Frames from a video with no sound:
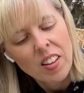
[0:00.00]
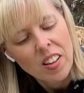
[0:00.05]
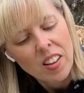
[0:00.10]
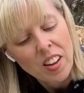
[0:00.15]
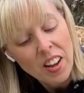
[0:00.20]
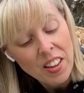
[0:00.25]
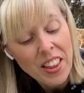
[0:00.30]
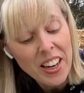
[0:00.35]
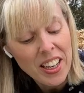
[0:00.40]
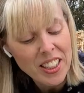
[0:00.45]

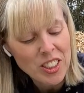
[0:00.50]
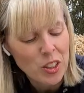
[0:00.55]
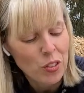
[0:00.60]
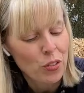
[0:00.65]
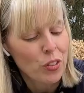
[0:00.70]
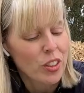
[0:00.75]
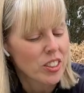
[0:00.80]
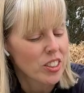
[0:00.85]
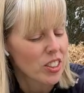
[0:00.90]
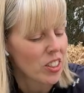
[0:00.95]
Oh, that actually
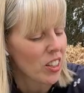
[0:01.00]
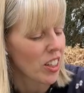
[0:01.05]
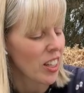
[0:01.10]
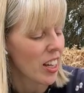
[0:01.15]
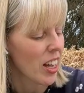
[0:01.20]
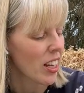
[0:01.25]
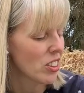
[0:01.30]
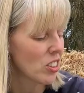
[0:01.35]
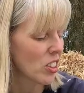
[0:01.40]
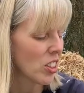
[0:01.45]
fits in
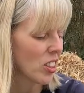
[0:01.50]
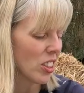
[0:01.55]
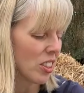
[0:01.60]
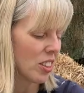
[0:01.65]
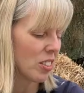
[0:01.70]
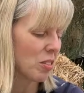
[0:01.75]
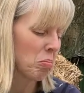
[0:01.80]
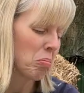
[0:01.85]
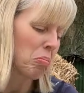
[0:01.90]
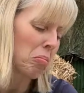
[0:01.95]
okay too.
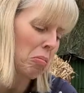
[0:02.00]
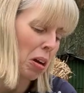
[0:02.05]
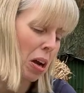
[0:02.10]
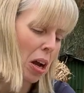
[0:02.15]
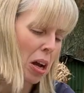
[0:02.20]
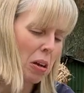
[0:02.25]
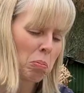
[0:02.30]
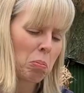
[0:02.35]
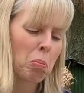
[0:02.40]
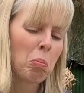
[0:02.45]
Okay,
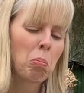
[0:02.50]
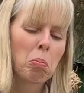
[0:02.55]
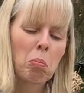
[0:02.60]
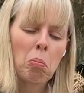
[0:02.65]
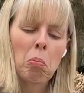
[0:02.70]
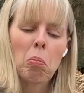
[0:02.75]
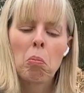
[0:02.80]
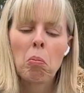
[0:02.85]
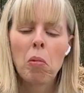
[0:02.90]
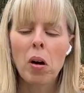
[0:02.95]

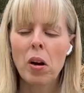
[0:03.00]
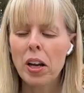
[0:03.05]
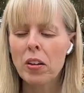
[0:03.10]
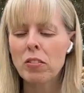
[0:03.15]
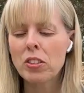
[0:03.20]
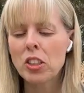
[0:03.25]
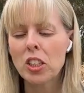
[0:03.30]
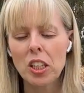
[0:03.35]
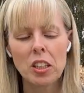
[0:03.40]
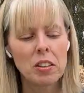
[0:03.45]
I'll give
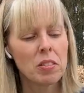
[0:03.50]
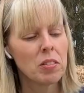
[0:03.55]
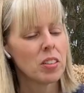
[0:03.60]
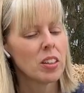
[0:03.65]
it to you.